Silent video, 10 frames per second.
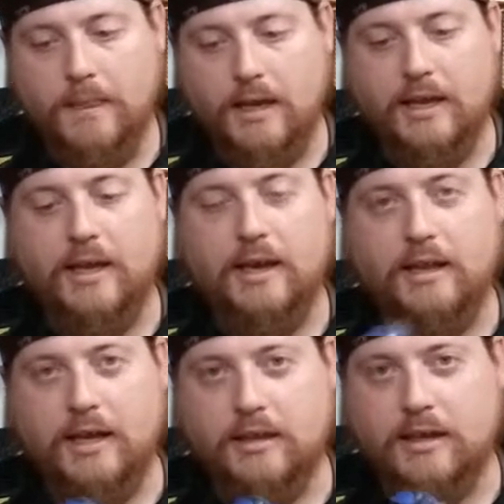Again, I
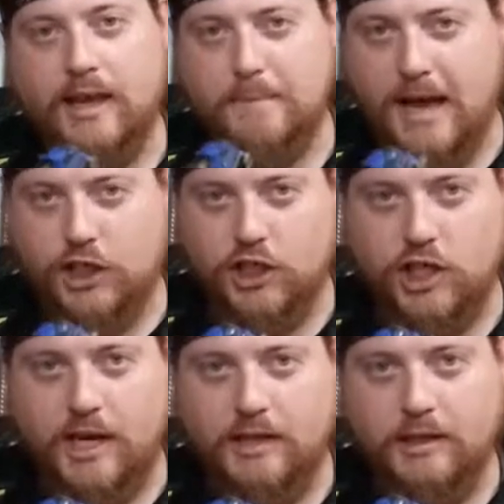like the name
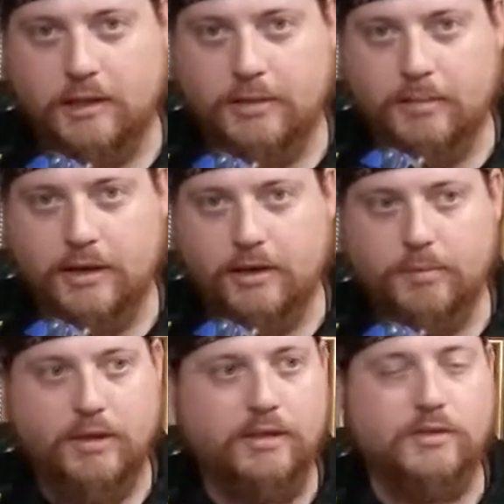Magishine a little bit better,
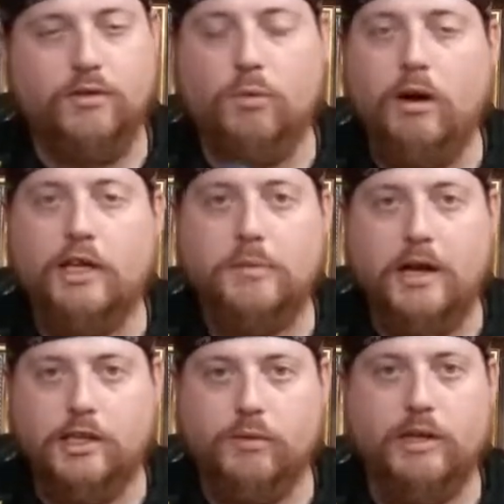because if you watch
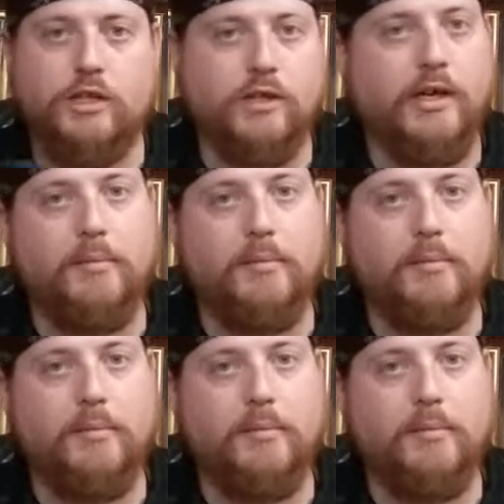Magiranger,